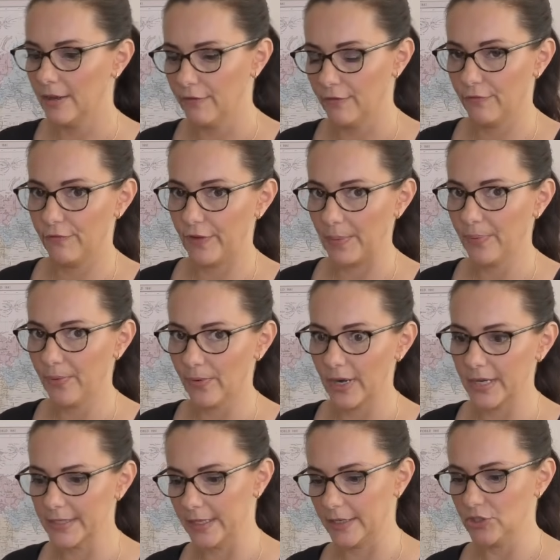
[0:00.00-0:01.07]

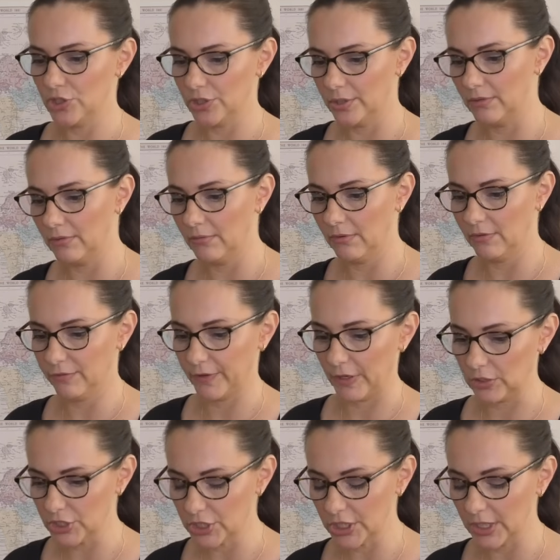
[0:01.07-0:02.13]
vaporization
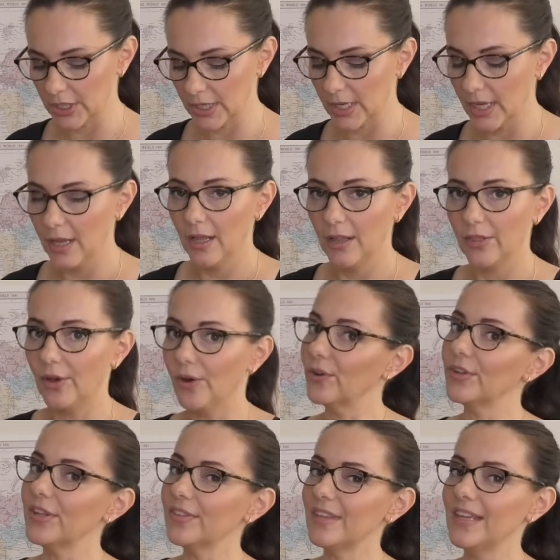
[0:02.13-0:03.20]
function. The
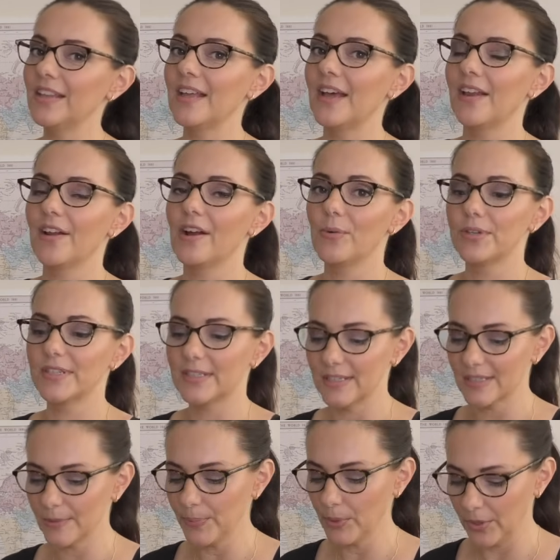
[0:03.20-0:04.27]
only thing that I was
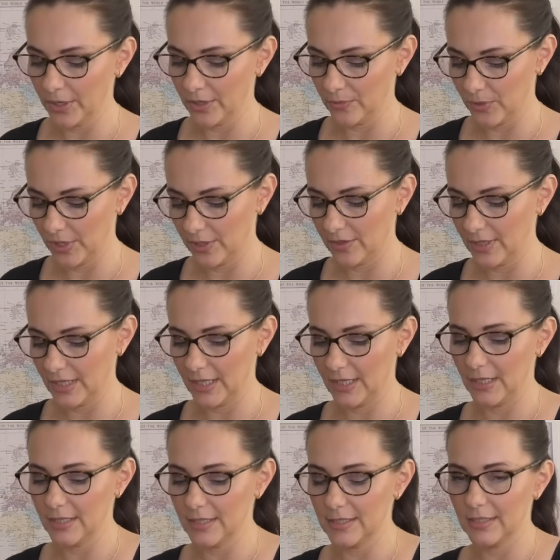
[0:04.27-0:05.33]
disappointed with
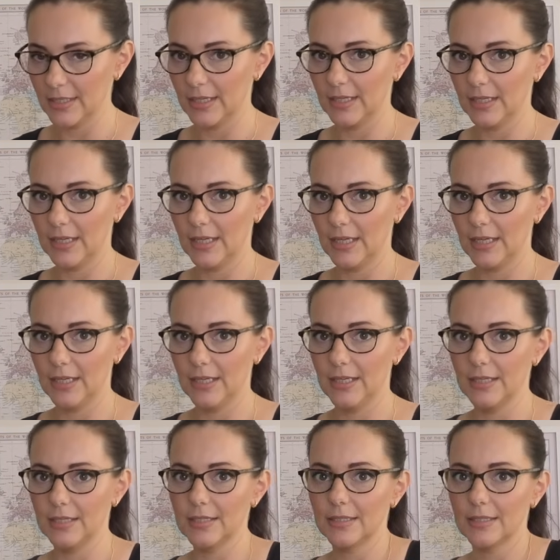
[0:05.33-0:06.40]
is
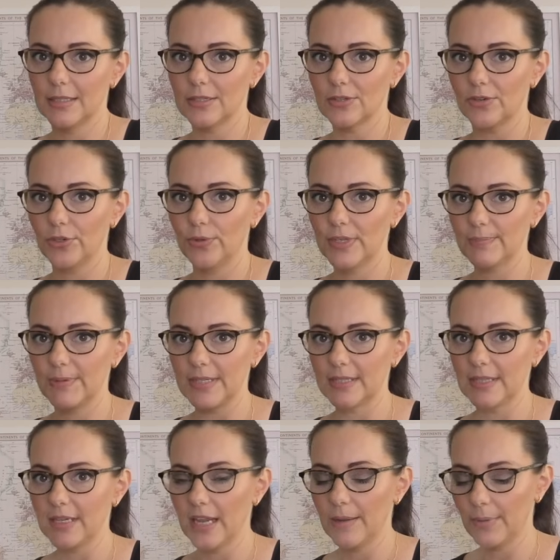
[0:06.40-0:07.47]
it's got a
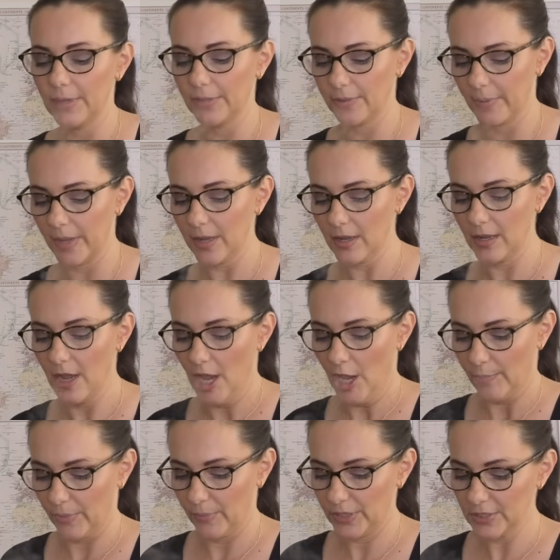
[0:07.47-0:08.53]
USB-C cable at the back,
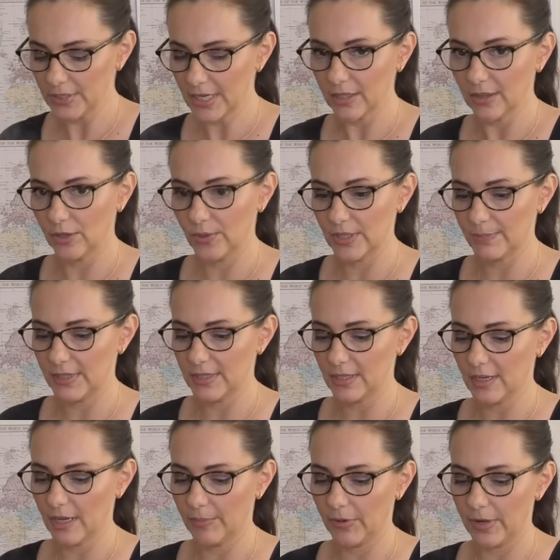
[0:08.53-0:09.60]
but when you take the USB-C
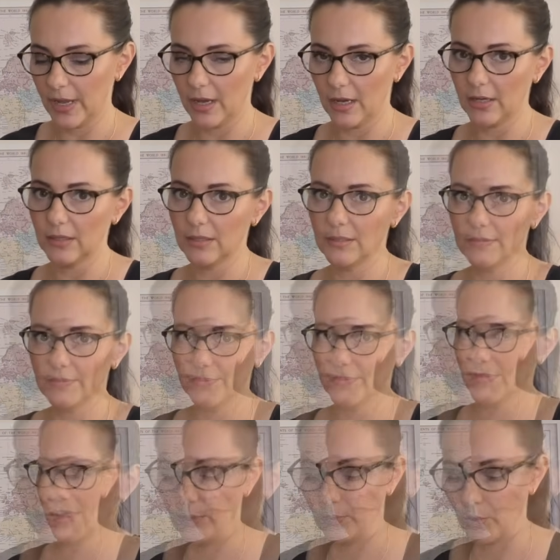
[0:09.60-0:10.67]
cable out,
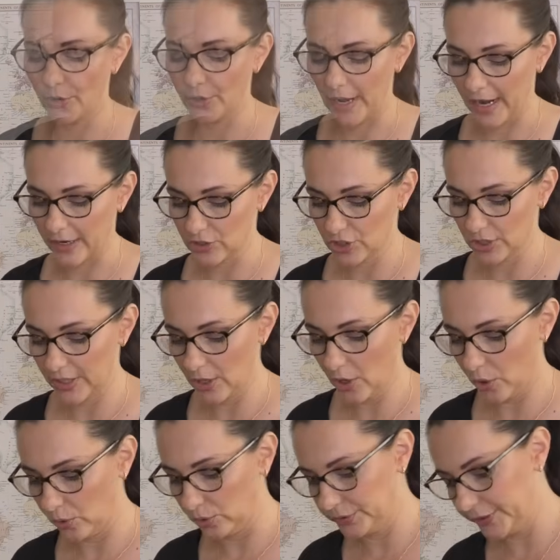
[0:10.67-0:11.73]
it won't actually
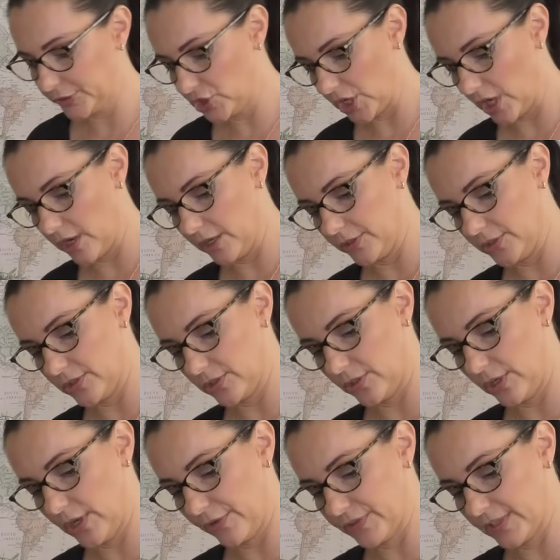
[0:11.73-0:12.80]
hold a charge, so
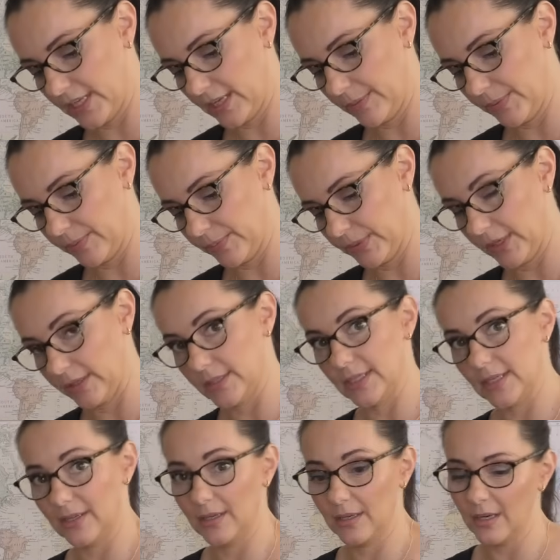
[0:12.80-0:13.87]
you have to keep it plugged
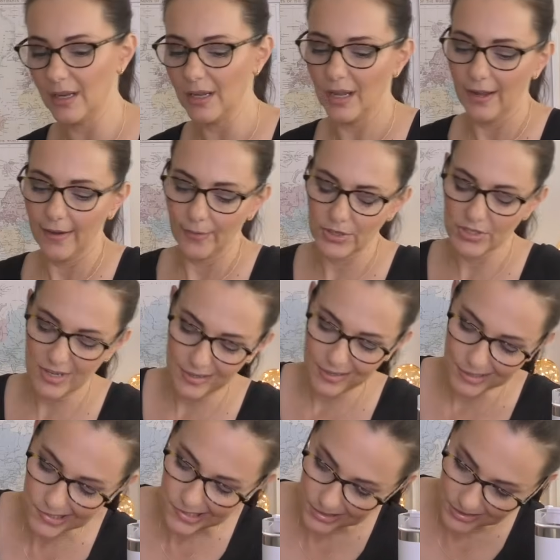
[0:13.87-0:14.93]
in, which I
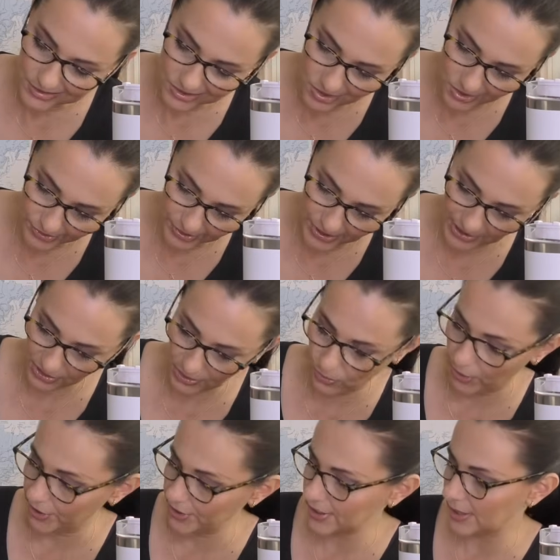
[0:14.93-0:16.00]
guess it's not like the
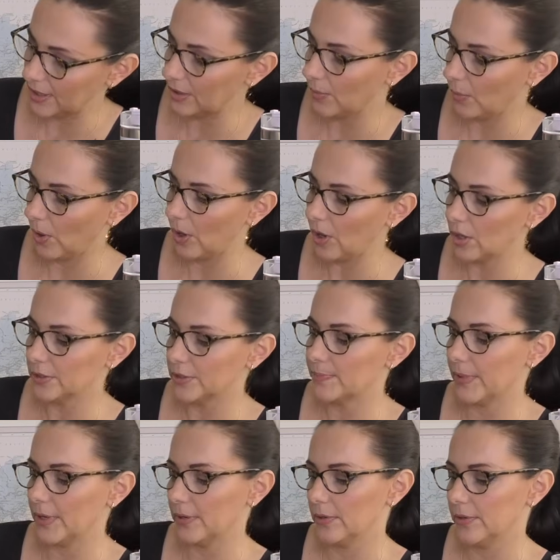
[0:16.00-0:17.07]
worst thing in the world,
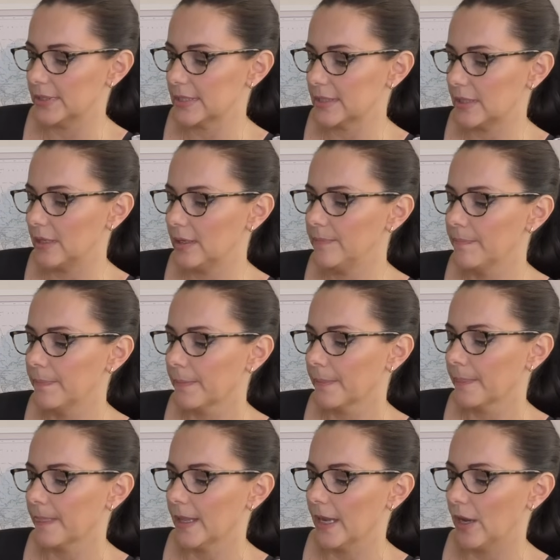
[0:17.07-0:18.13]
but honestly
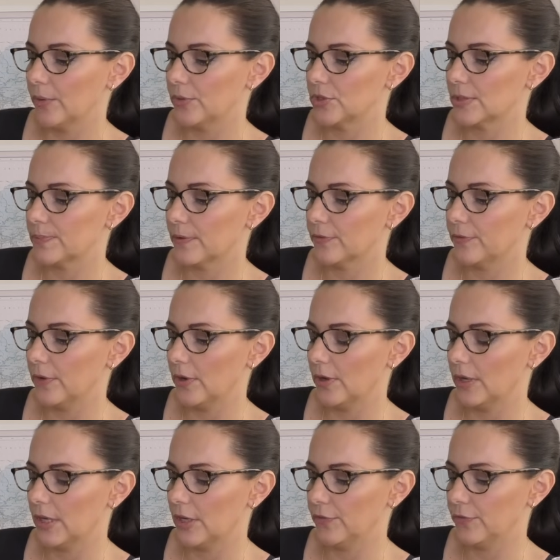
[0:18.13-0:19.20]
I would just
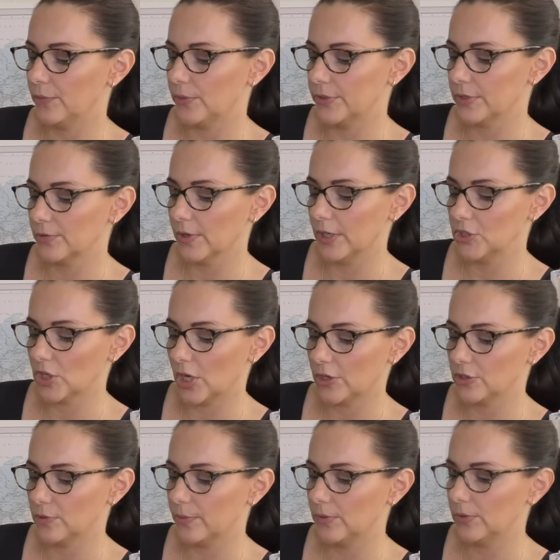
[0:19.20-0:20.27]
prefer if it was a
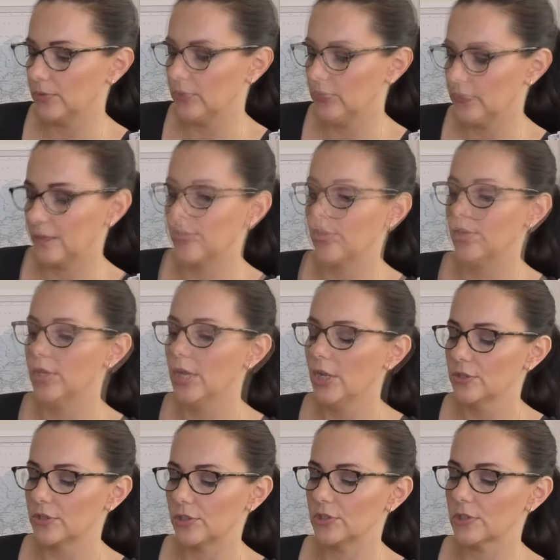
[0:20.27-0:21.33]
rechargeable. There you go.
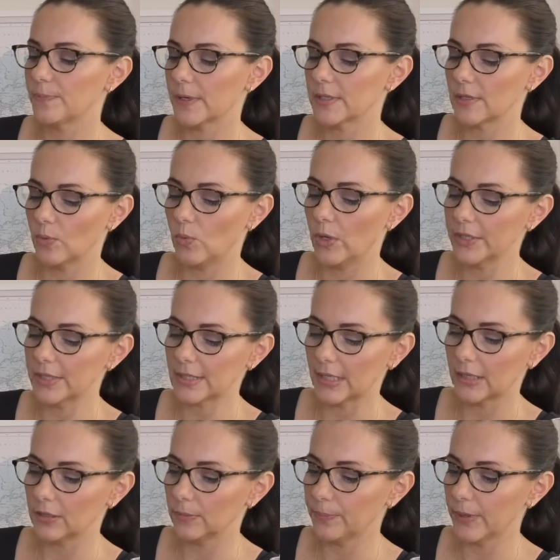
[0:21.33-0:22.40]
So you just press it once, a
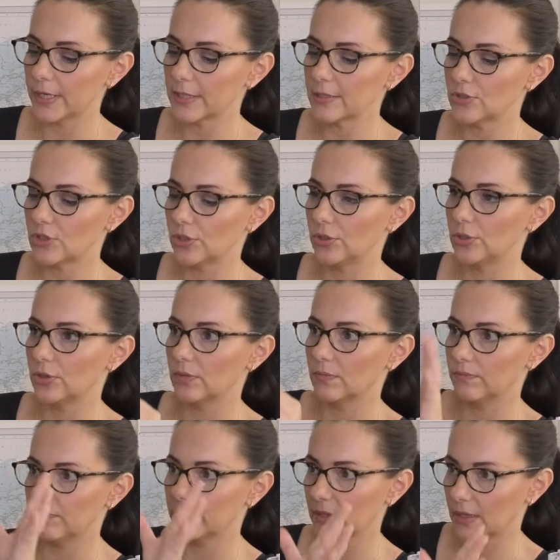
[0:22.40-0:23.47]
little press to
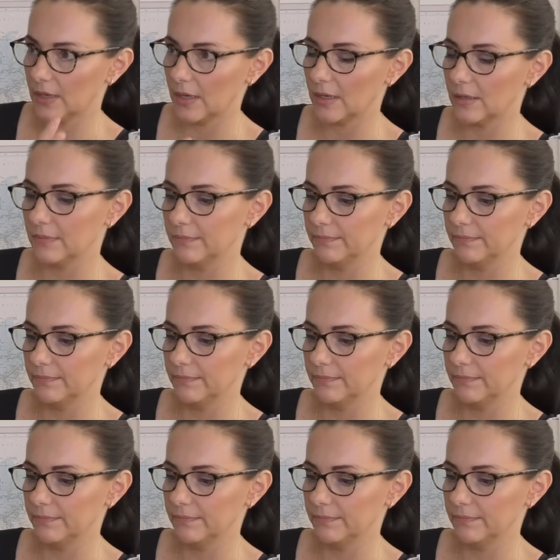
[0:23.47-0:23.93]
get it